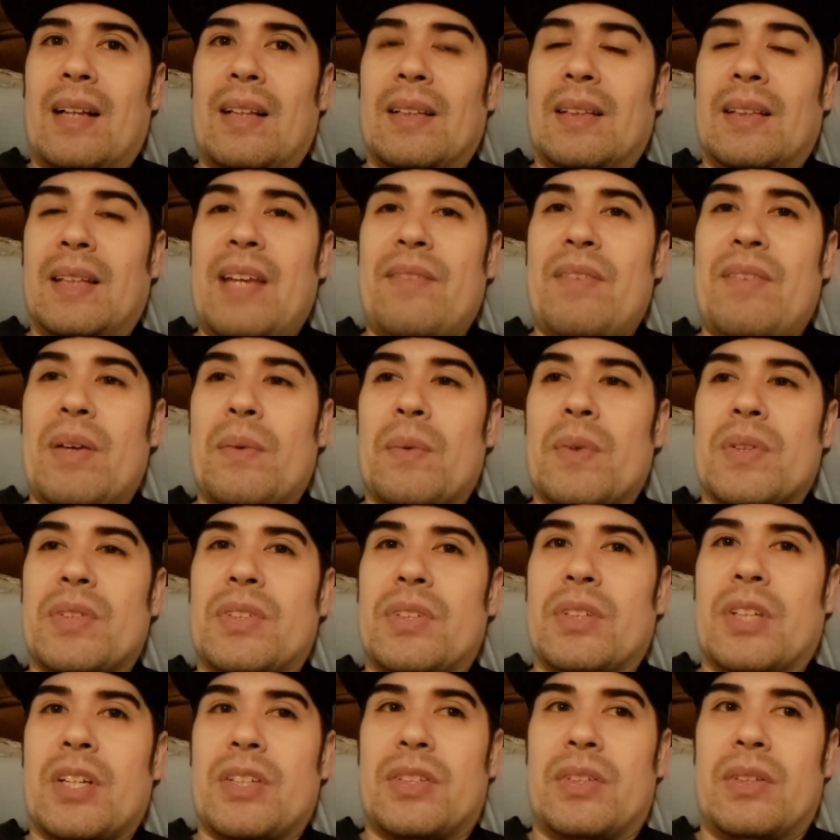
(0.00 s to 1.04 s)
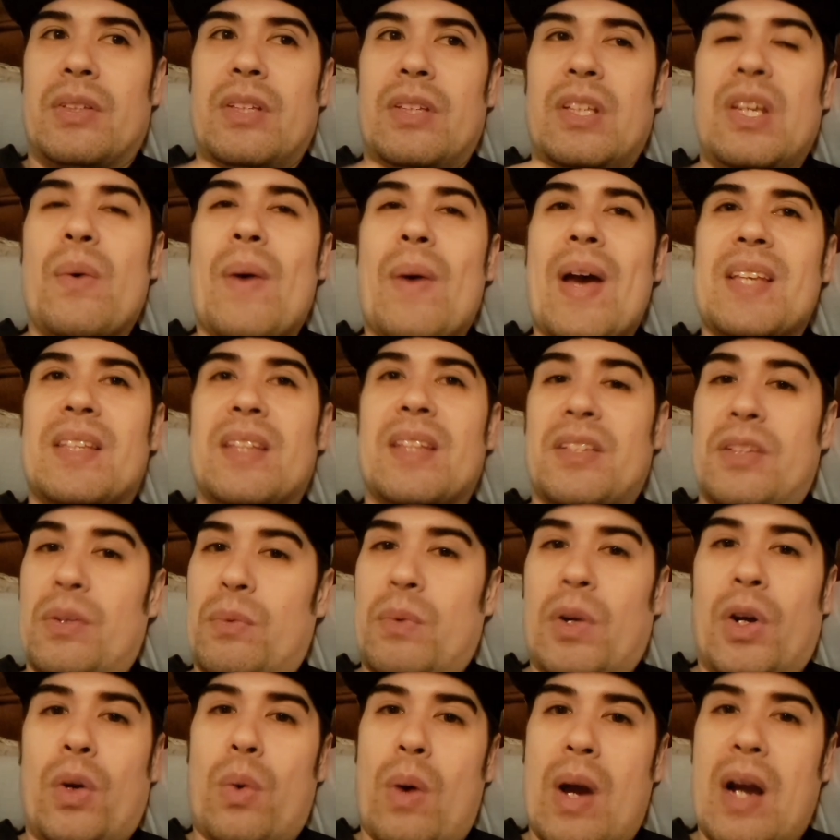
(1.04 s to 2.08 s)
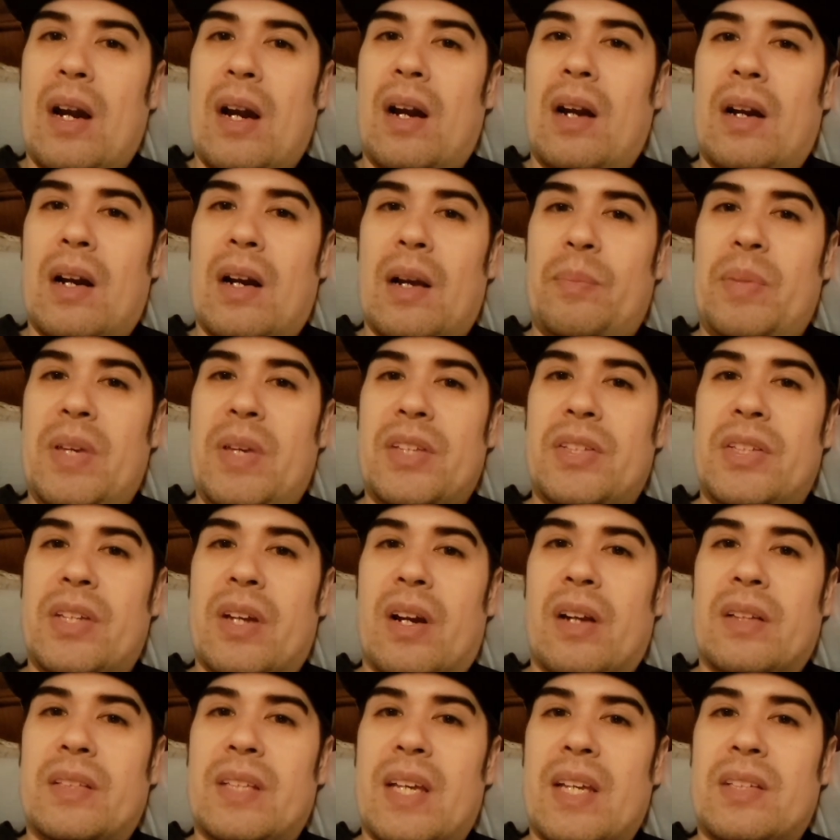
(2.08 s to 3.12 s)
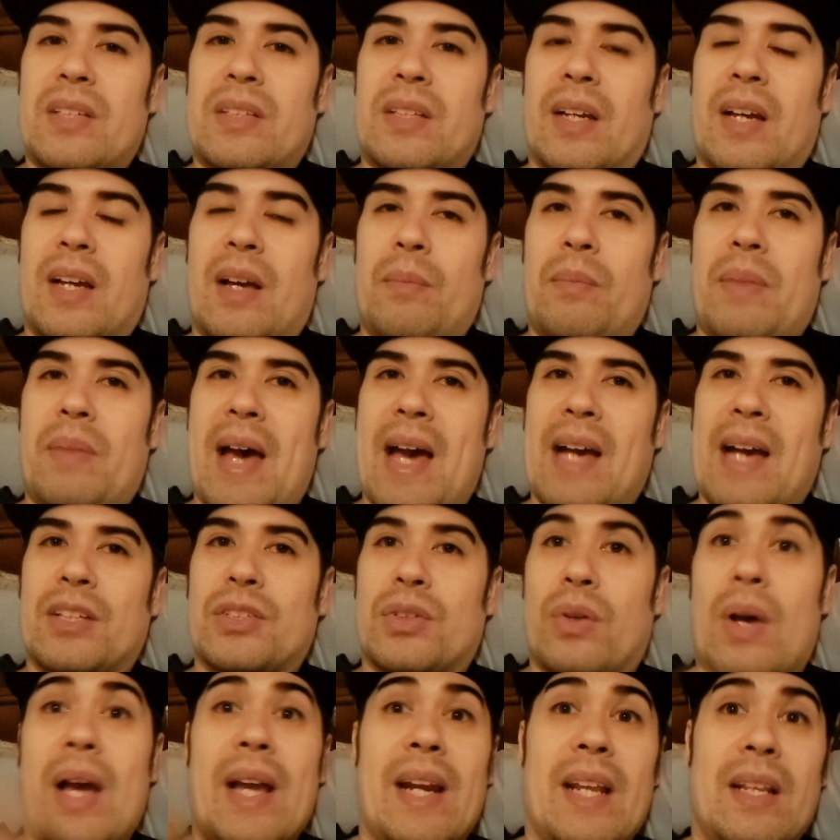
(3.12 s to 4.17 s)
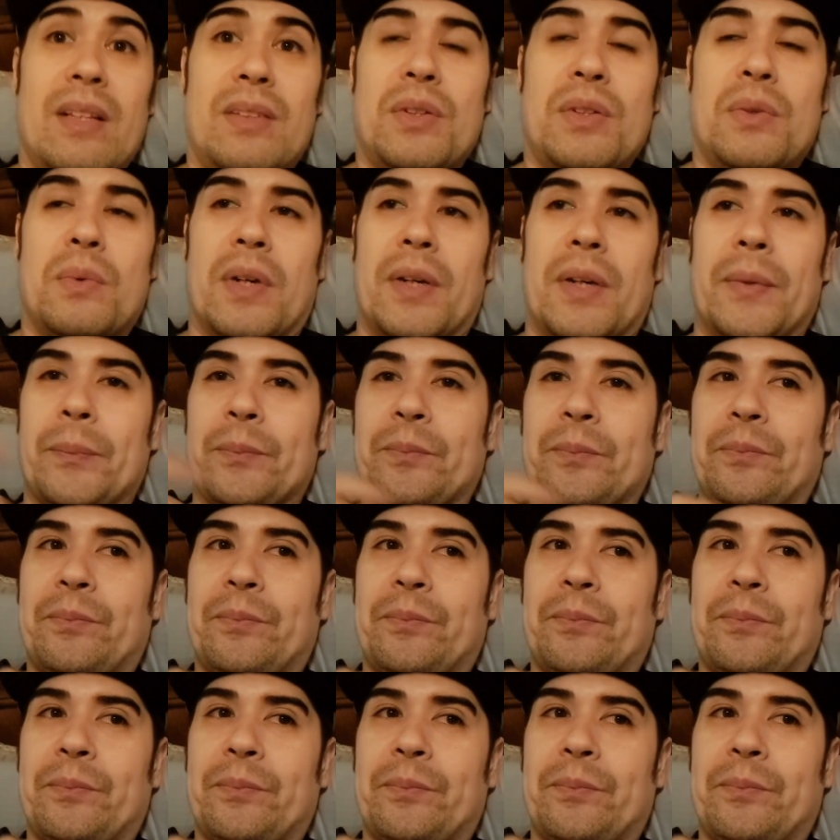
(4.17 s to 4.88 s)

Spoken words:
Leaving was because U.S. doesn't require a PCR test to come back, so I didn't do one.